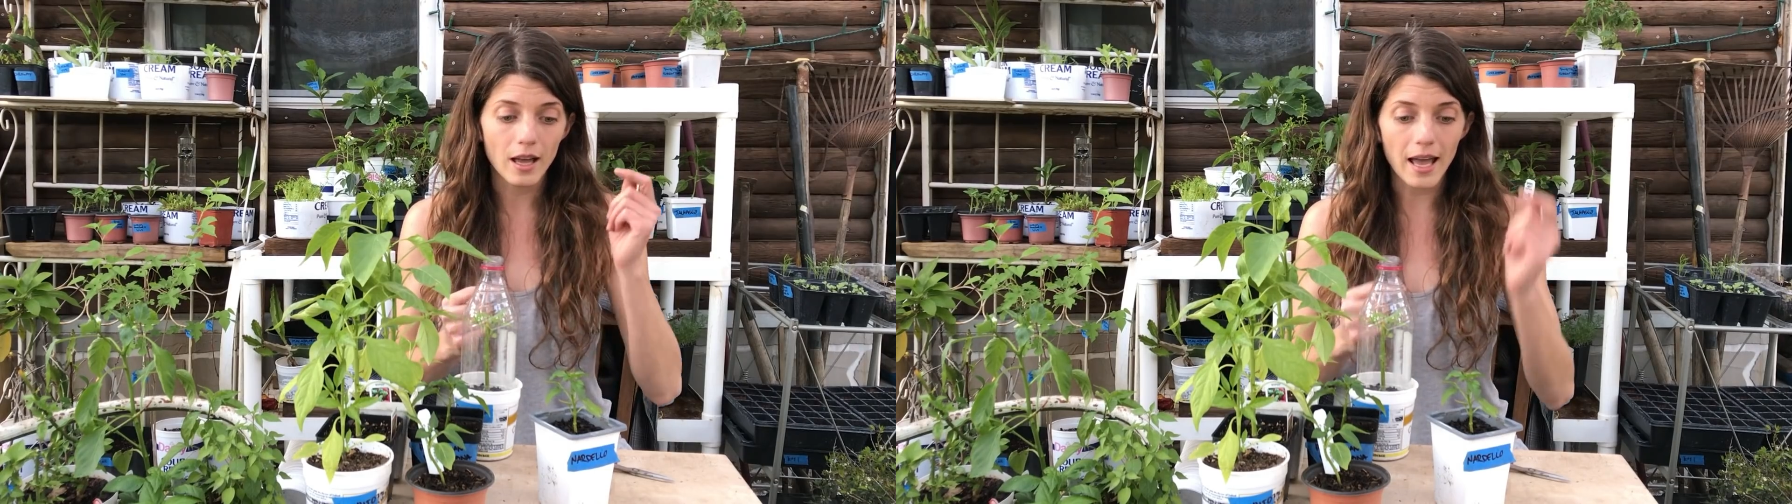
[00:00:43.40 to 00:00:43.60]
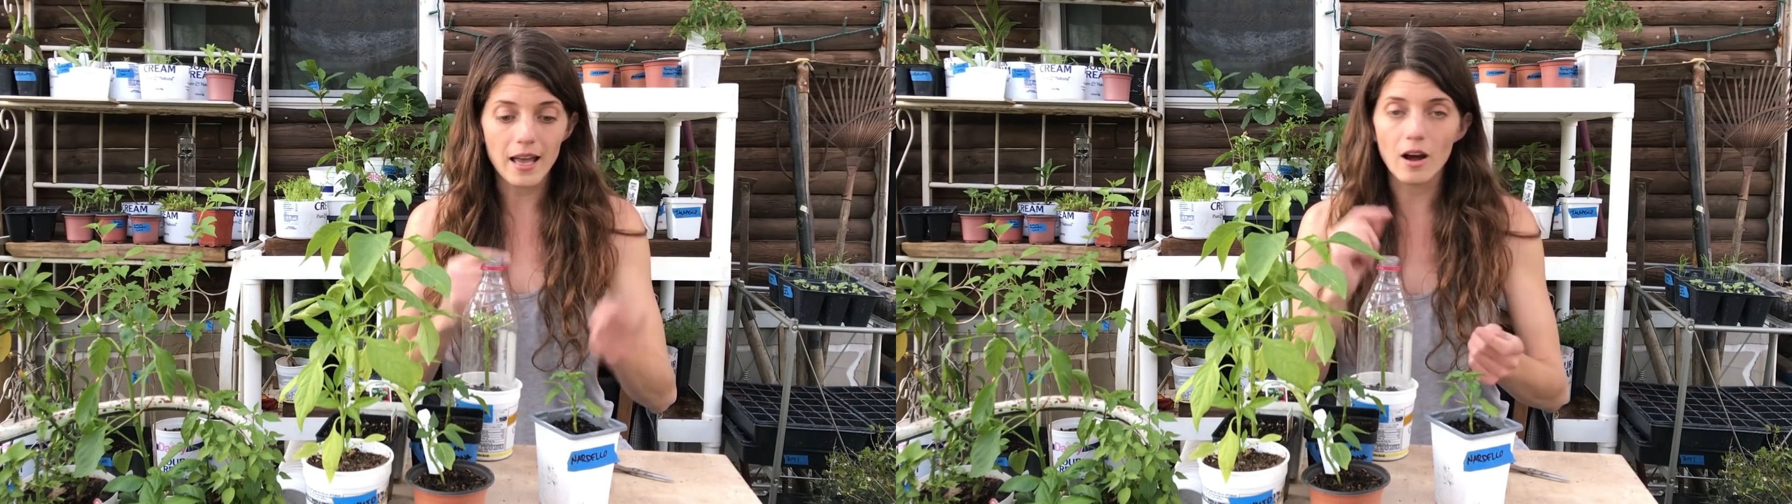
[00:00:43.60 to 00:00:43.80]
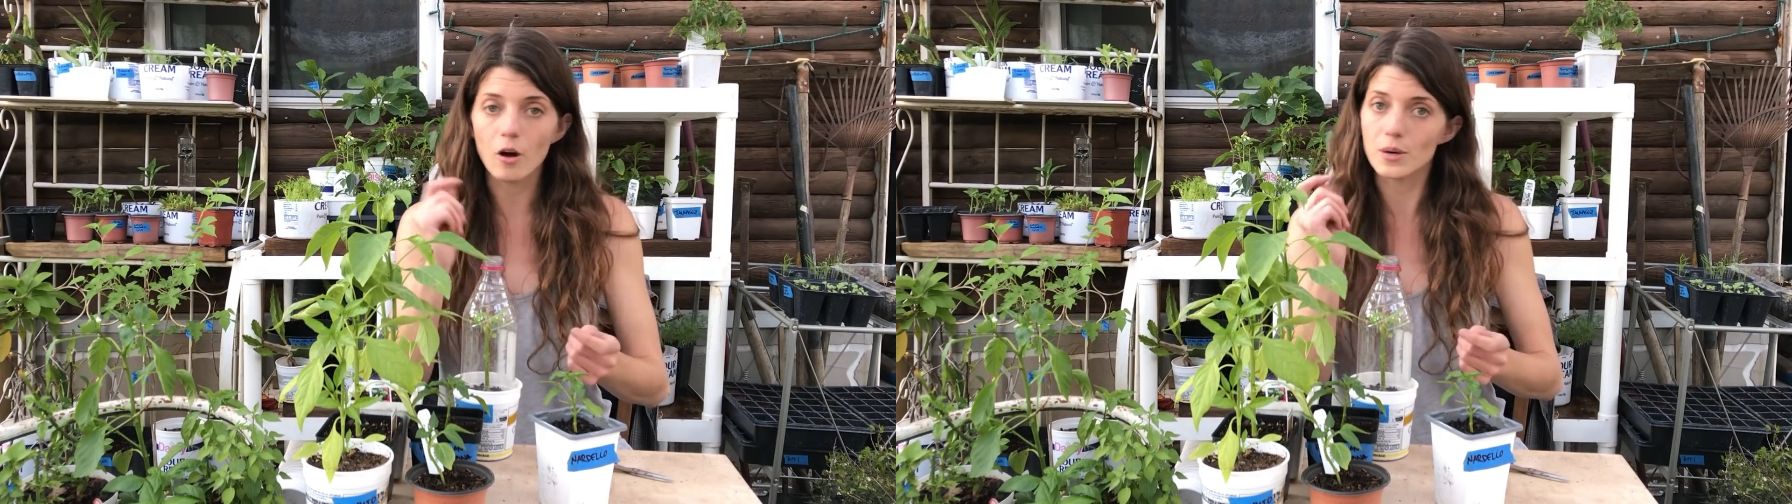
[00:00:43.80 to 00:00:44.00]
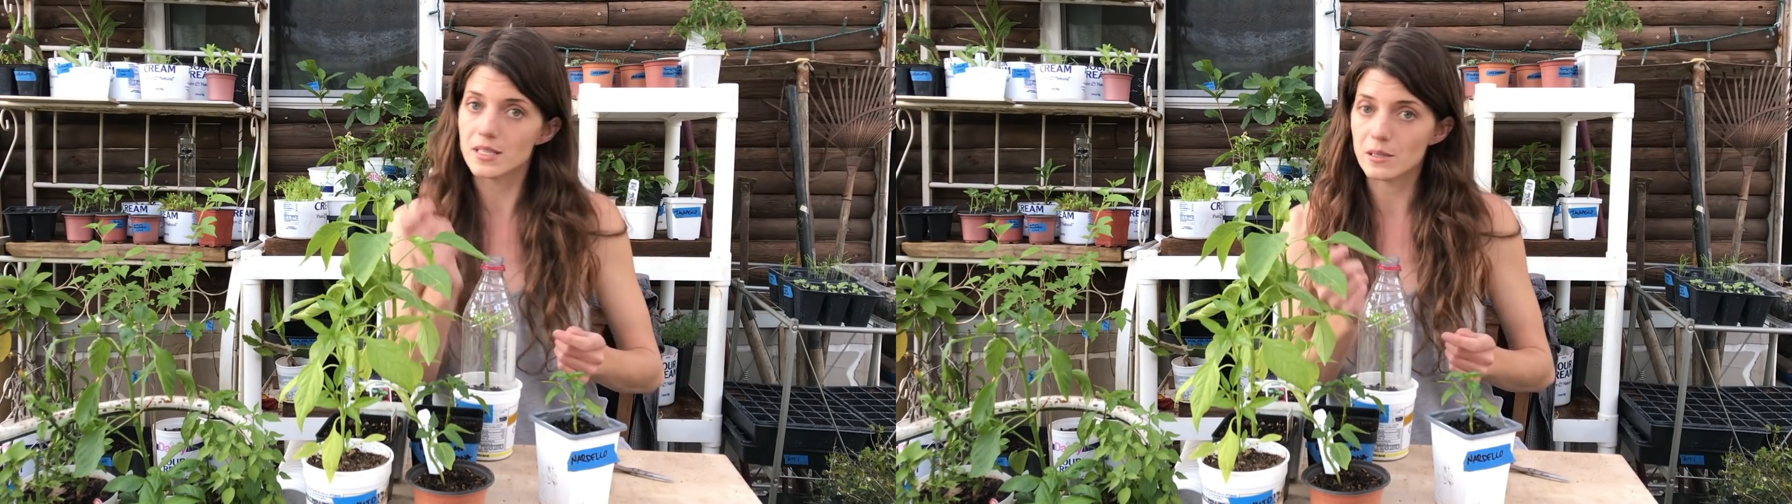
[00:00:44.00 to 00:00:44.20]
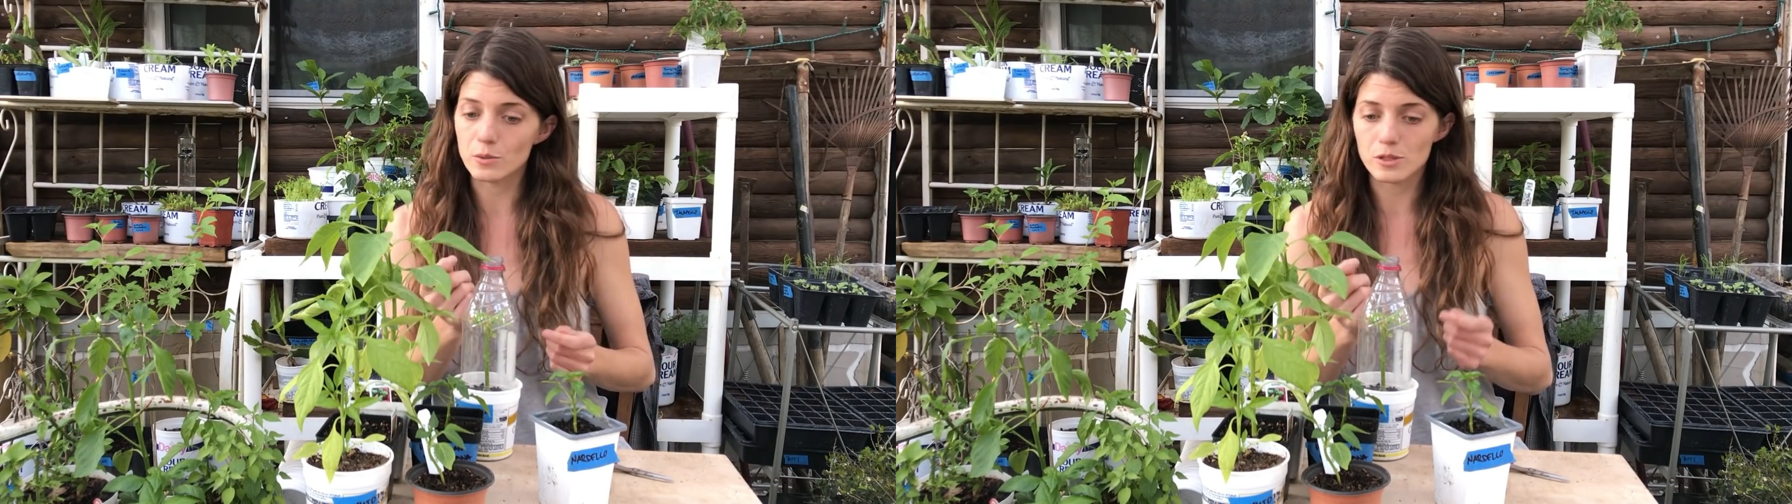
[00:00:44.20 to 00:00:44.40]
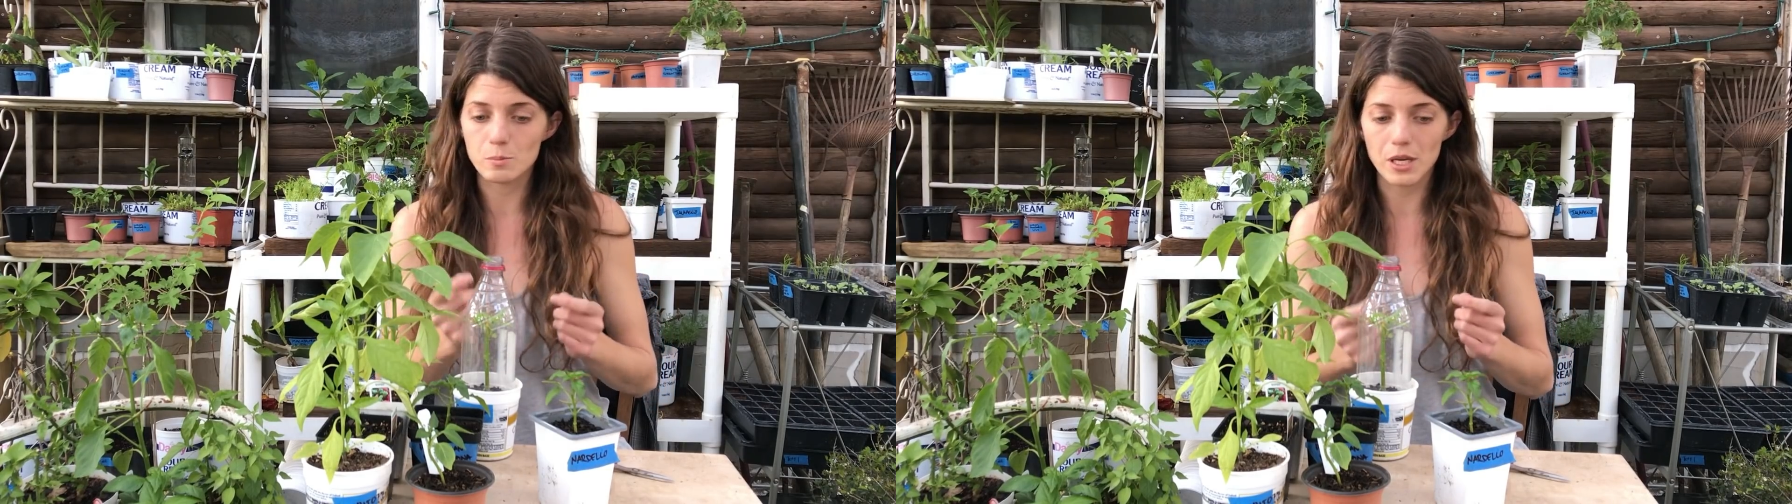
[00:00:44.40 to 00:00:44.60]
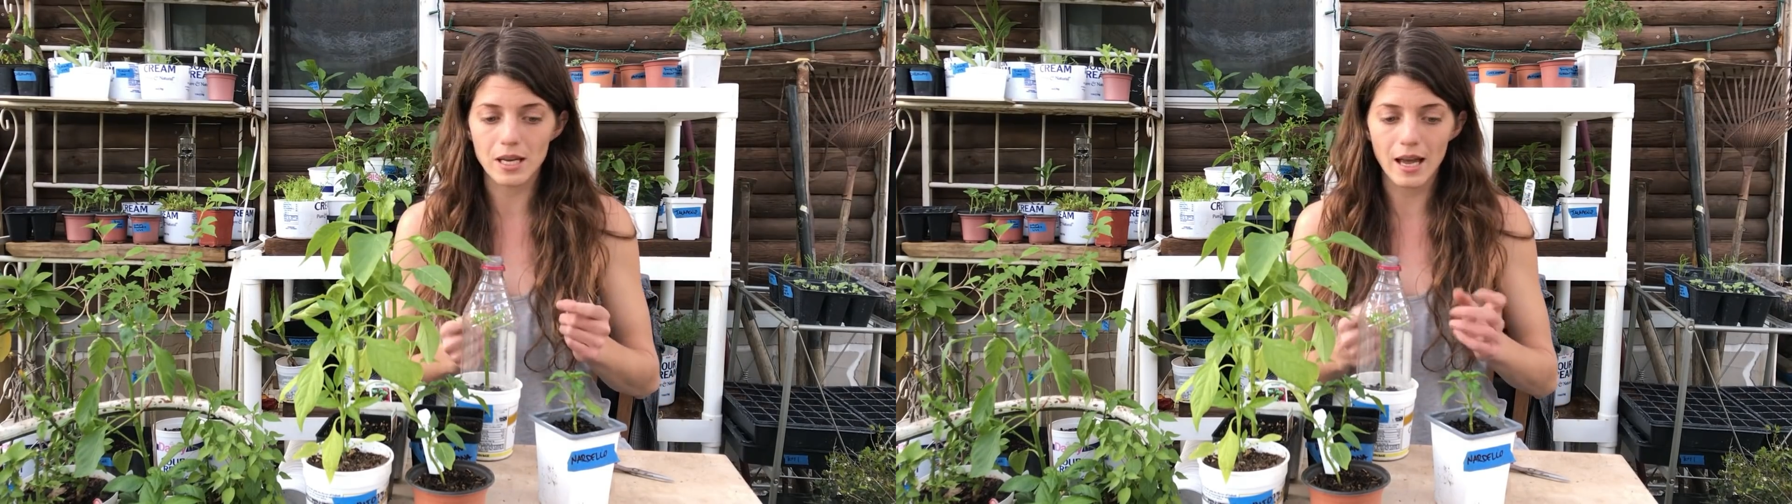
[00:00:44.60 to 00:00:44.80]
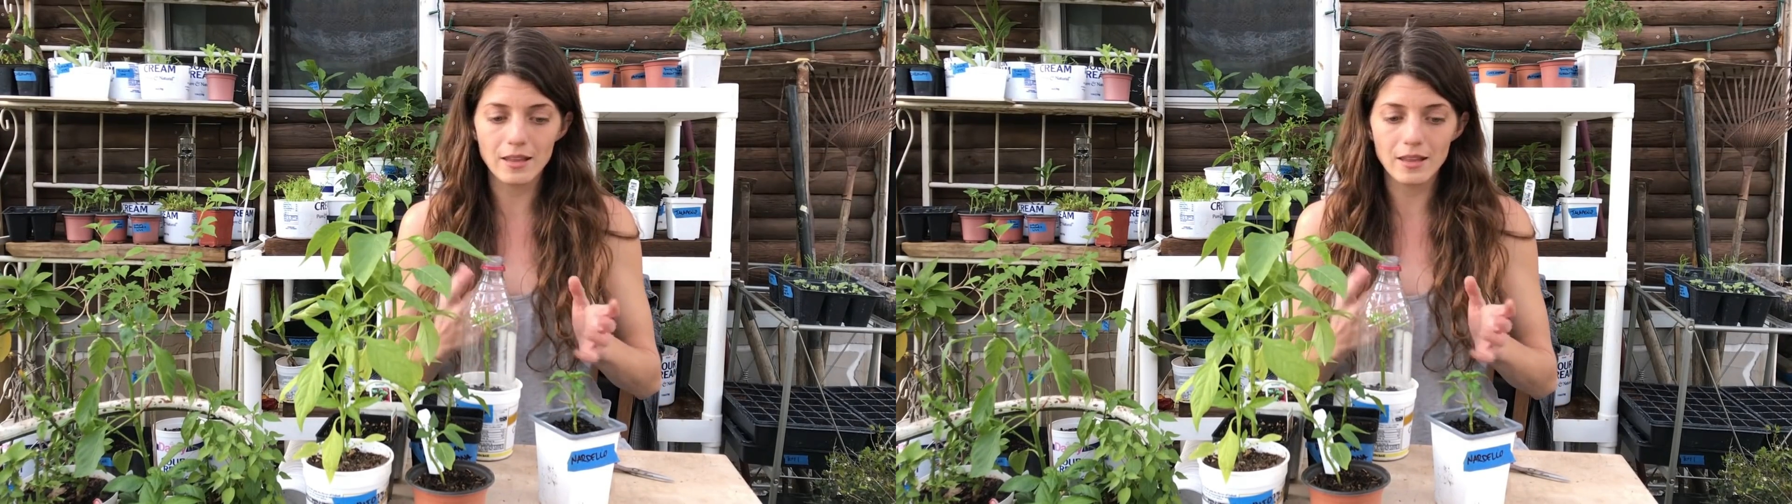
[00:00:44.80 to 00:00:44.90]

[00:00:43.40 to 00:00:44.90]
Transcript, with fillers: A always equals B.